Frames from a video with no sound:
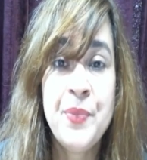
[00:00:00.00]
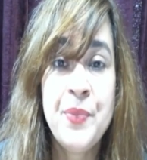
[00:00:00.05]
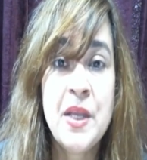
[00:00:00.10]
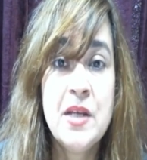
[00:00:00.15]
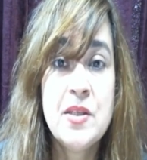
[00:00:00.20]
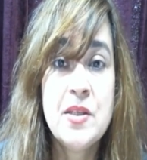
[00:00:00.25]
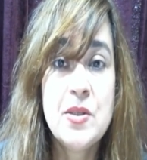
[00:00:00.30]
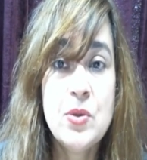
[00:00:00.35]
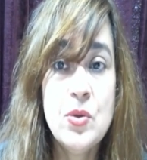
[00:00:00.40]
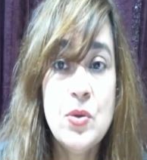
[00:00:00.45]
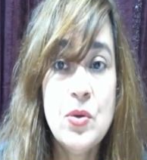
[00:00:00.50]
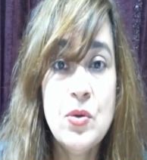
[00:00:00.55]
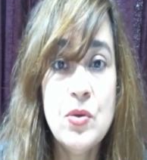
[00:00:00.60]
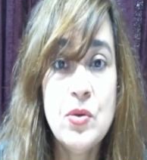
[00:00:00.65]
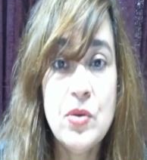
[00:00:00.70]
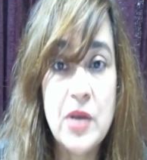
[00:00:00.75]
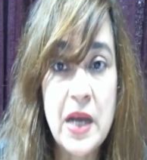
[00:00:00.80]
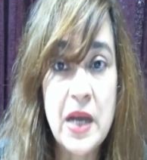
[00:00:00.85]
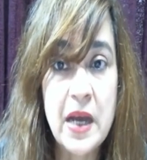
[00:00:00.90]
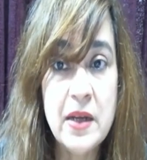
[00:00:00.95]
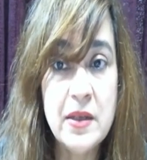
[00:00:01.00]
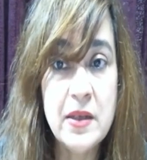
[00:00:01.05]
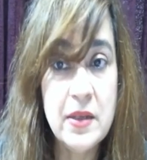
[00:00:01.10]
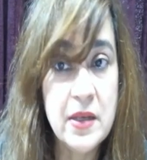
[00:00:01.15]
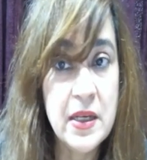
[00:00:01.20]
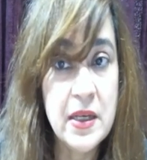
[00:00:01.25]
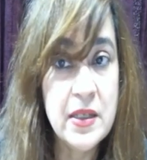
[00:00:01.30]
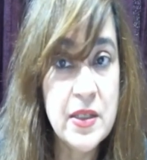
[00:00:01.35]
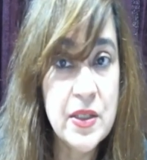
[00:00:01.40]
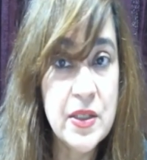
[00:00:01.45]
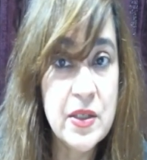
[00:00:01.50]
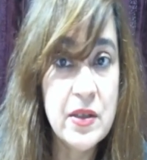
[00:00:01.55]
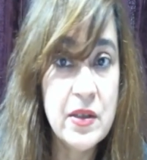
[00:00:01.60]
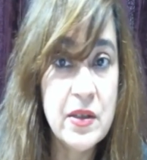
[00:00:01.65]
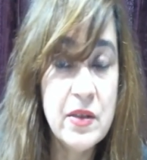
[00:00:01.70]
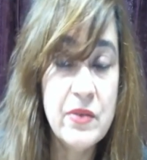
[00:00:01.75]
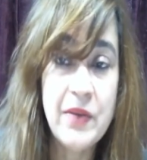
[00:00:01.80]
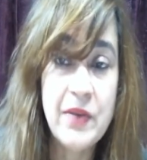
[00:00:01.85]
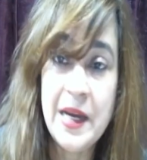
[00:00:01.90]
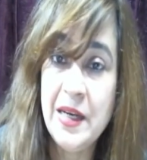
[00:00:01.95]
So, and it is
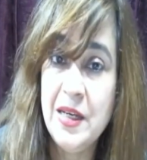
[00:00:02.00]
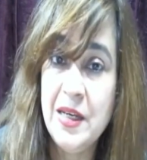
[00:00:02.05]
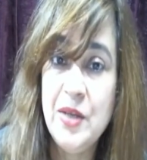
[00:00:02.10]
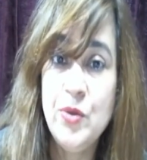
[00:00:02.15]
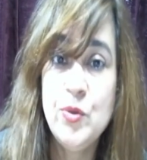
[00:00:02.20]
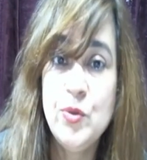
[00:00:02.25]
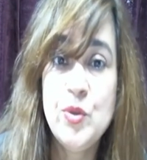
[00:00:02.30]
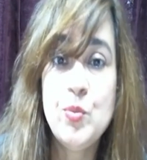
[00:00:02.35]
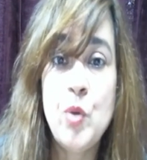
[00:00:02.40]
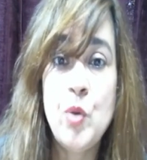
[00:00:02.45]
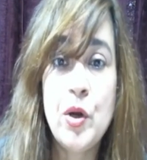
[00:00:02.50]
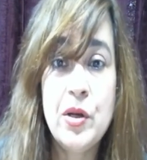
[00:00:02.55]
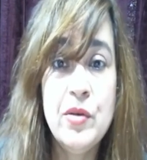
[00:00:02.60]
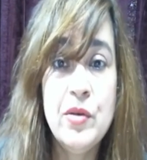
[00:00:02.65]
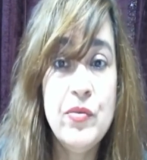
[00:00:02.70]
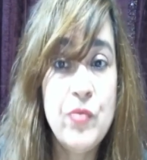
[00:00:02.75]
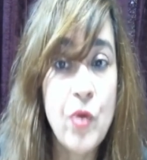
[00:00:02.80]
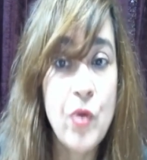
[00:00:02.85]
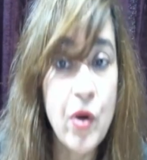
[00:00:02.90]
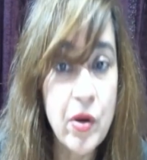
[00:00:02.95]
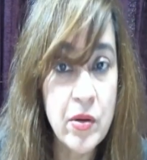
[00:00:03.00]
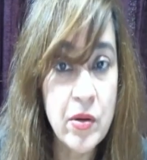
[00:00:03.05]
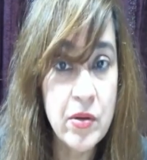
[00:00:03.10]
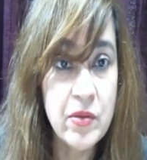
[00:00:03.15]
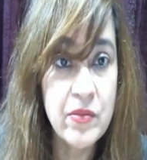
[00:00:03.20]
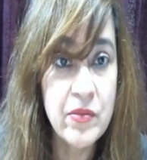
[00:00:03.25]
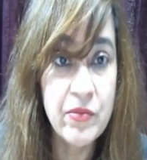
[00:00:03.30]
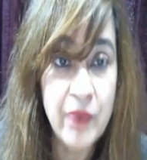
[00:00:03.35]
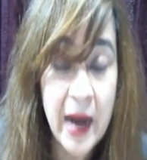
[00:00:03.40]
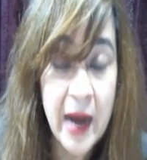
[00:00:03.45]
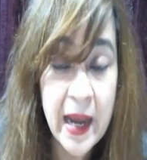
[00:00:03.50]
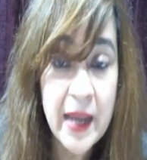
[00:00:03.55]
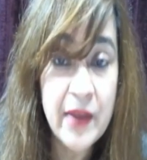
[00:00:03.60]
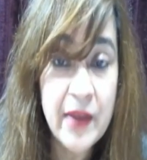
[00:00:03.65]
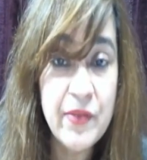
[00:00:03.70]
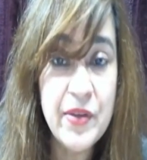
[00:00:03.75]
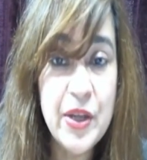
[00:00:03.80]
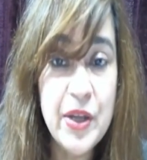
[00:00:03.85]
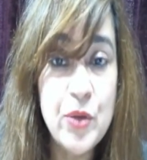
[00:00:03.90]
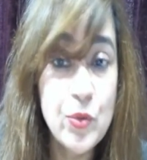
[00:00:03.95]
a widely used model. For why
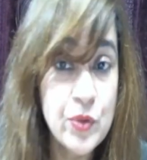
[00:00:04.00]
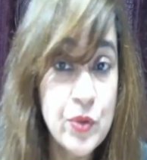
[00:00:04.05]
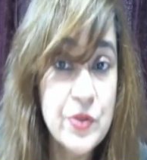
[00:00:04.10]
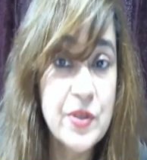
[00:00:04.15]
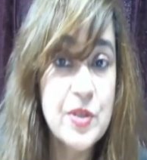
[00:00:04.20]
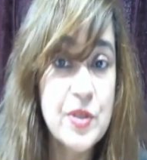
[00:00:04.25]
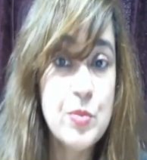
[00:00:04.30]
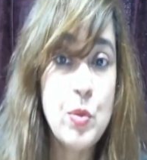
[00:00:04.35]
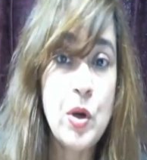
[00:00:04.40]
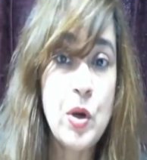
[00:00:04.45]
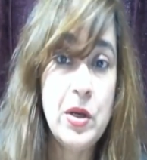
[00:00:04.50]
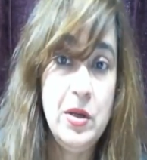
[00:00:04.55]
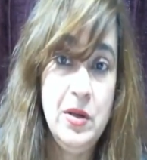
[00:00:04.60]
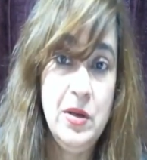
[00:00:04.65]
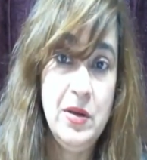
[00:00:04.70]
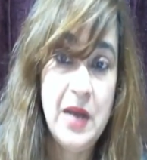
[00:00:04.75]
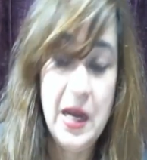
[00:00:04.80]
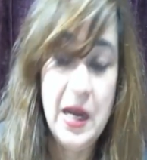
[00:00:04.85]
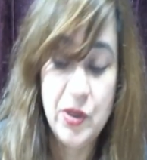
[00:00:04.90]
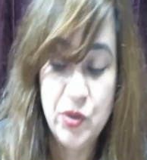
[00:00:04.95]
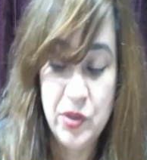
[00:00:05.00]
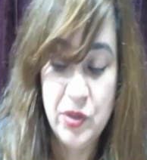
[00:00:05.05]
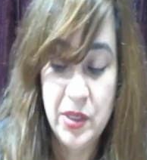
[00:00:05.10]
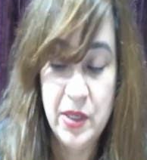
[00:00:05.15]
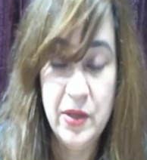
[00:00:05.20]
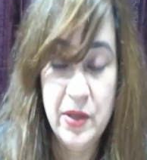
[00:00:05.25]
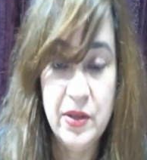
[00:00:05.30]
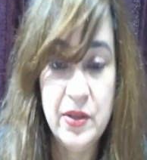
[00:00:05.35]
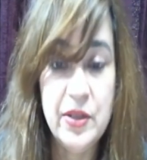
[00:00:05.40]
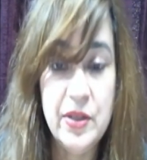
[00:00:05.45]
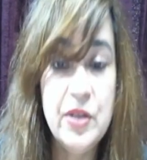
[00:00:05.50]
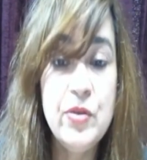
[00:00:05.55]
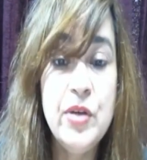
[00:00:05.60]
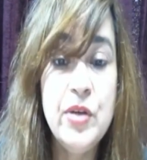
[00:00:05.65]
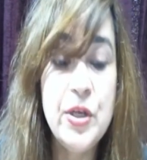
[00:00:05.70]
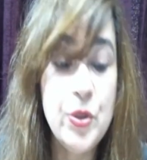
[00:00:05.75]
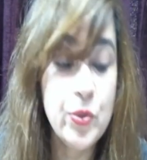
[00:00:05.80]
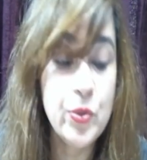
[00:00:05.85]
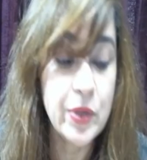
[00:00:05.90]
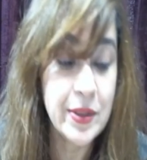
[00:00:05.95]
we use this model, actually, you
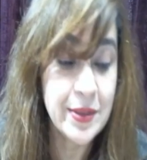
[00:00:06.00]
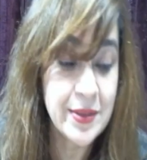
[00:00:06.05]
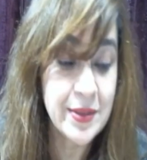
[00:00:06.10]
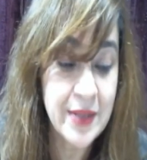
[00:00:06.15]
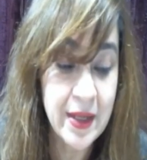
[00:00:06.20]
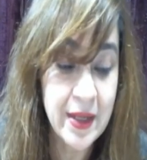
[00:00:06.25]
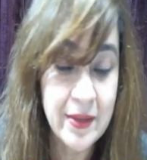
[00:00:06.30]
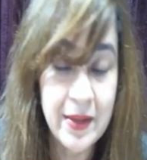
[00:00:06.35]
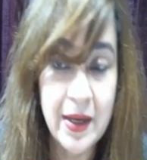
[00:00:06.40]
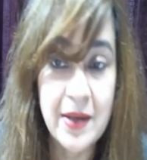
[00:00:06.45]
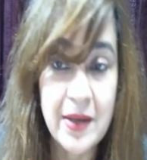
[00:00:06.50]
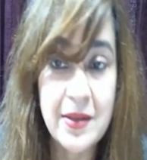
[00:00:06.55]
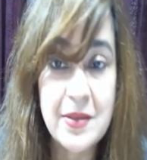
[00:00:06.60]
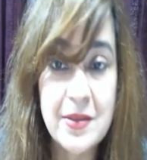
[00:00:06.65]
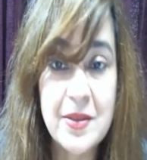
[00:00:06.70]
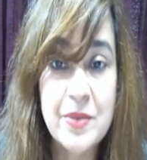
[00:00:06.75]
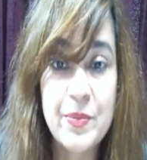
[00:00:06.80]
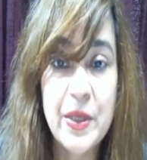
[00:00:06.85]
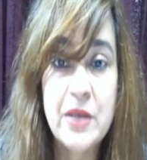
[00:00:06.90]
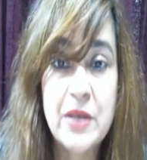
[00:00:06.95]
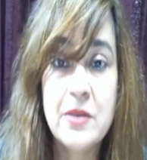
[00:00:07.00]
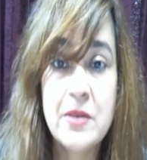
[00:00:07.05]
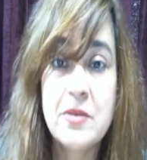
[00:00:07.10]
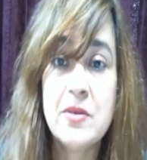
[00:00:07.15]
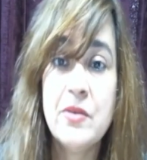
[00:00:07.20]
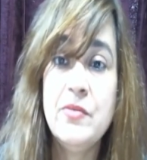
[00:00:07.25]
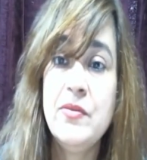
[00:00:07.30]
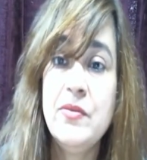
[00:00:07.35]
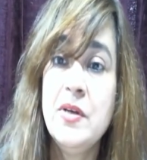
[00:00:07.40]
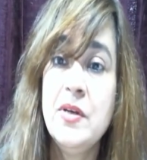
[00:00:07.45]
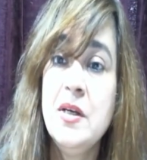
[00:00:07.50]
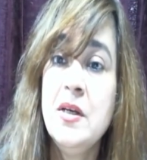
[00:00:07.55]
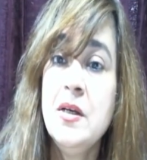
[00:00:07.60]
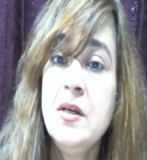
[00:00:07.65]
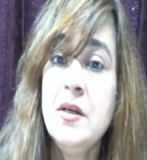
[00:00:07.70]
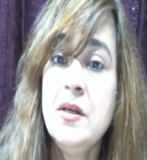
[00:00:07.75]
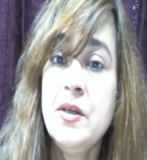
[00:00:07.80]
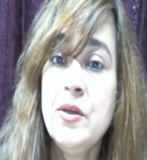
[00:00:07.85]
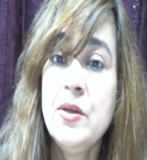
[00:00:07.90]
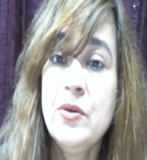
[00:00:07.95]
need to understand that is because of,
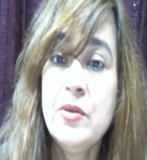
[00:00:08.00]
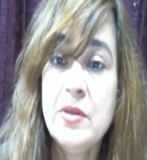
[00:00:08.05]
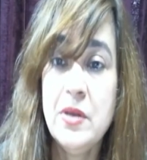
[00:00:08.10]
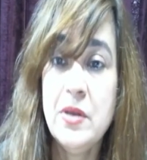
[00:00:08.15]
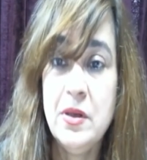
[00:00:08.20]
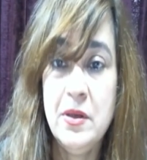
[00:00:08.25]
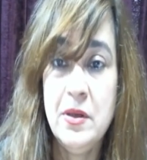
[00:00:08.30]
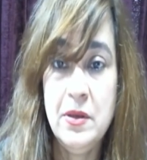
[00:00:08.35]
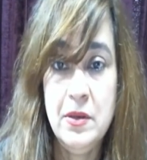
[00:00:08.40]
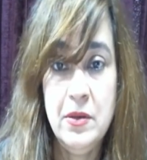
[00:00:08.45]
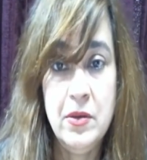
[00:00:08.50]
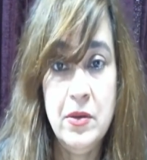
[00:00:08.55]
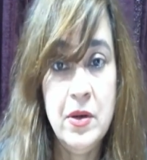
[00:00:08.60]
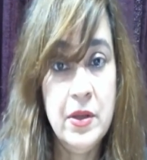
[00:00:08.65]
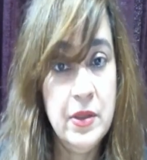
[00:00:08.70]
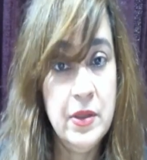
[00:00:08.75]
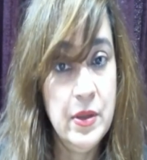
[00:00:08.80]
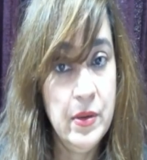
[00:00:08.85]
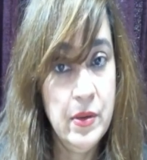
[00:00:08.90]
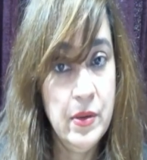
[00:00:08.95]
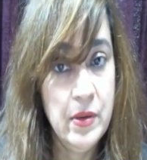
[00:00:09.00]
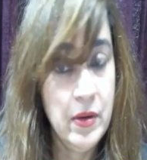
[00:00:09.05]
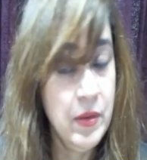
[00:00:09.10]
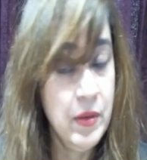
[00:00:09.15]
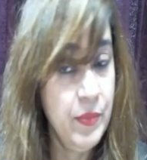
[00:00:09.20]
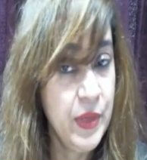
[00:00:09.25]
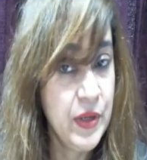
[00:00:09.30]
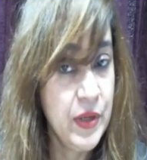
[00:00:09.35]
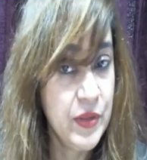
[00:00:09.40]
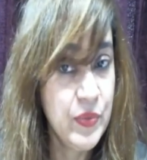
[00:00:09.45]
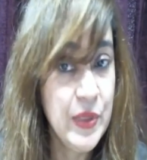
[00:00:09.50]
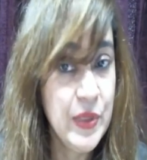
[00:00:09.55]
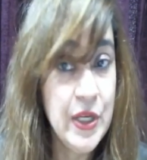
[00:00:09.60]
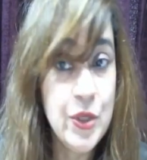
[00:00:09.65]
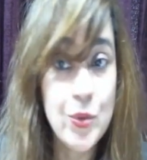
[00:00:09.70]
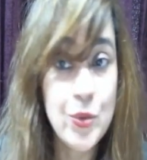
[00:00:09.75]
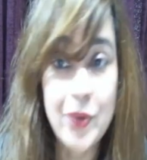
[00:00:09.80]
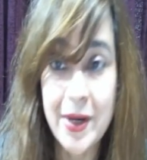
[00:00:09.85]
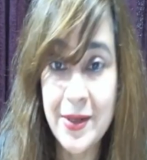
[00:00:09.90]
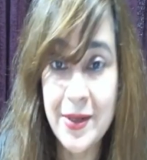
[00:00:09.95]
because we
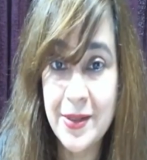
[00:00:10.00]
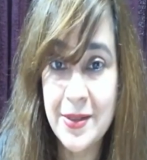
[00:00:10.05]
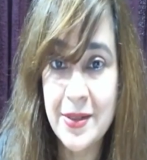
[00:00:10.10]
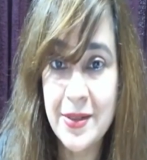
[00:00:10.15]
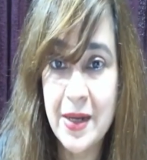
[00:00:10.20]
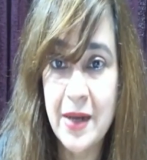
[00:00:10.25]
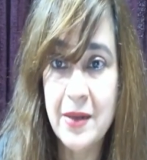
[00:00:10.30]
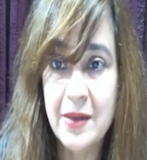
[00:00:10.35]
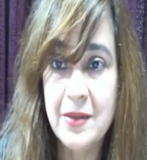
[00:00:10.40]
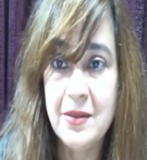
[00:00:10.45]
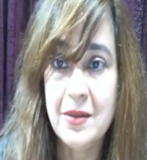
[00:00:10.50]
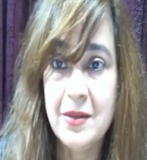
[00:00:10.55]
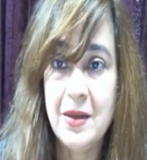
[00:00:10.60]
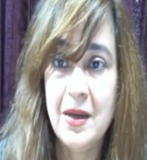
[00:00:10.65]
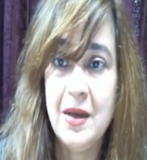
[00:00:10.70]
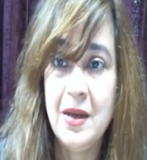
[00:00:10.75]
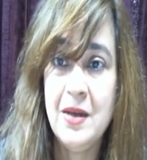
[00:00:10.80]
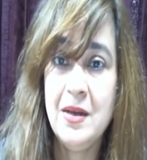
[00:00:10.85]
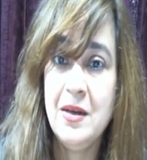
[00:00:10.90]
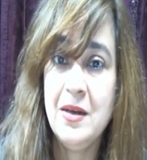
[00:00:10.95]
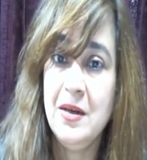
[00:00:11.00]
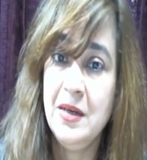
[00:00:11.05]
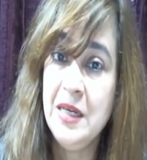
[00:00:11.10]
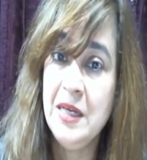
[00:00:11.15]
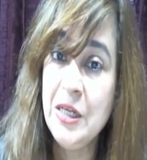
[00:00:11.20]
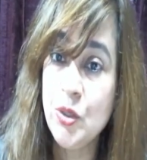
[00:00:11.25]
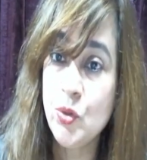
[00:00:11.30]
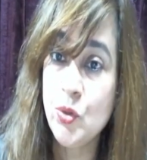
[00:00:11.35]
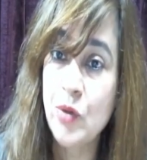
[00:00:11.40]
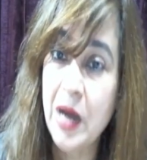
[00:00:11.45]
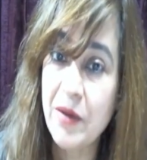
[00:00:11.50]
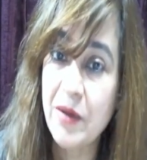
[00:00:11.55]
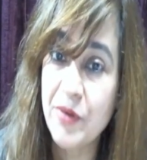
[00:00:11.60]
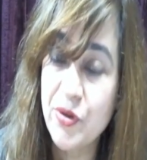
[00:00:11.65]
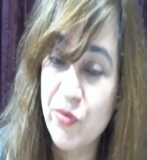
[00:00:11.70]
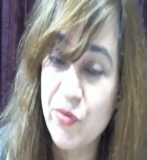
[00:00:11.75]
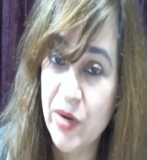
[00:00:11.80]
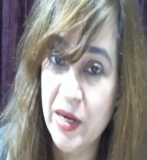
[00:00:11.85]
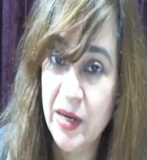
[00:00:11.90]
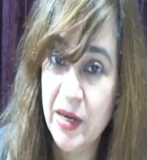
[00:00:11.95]
need to understand and need to have a
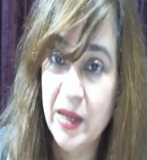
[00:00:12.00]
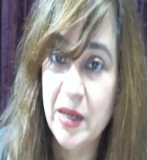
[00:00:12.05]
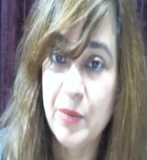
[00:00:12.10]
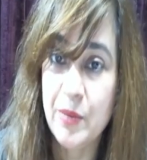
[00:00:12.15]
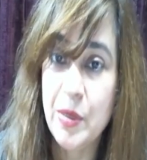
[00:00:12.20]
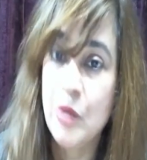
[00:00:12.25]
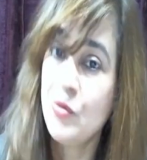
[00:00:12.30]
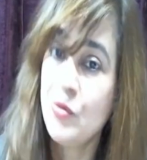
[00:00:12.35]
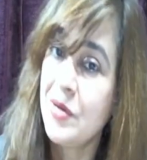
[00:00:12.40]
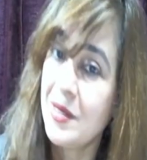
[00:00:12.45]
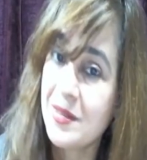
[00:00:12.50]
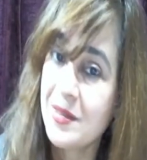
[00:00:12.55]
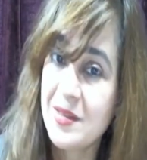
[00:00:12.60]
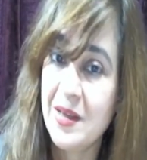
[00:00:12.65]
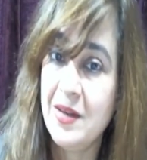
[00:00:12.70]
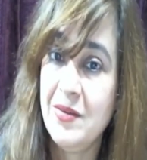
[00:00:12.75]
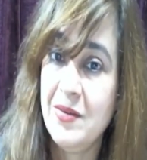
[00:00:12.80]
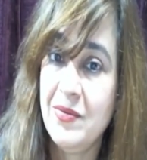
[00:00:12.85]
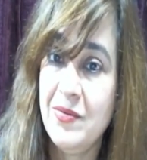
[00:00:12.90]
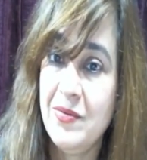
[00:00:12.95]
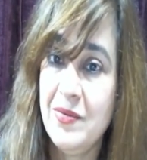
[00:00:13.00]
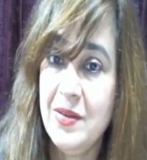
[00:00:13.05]
training about ourselves.